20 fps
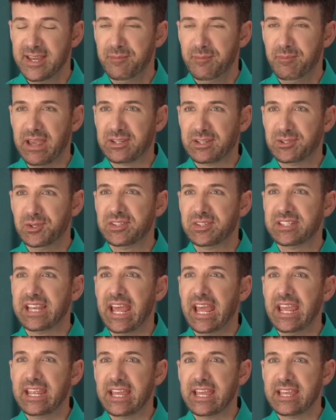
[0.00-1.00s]
Back to
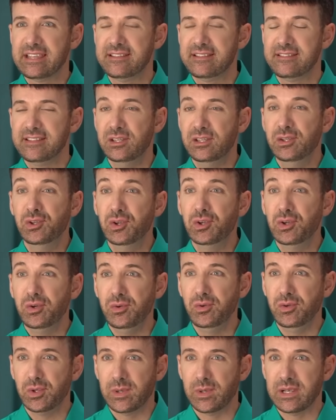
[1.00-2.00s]
today, as the new
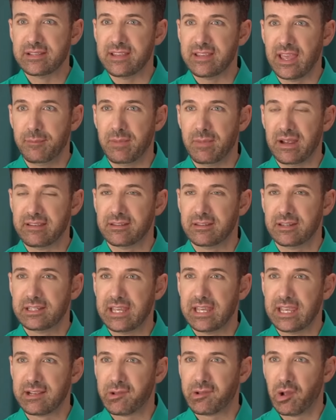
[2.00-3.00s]
US ambassador
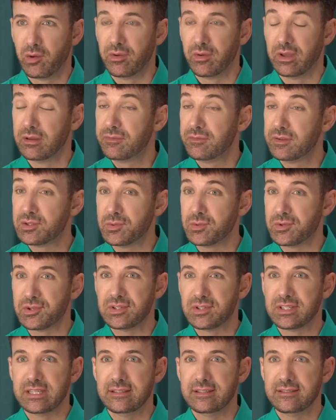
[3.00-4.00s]
takes over official
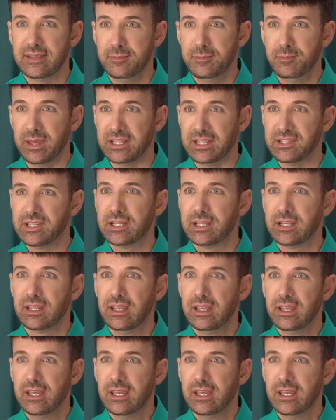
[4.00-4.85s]
duties in Beijing,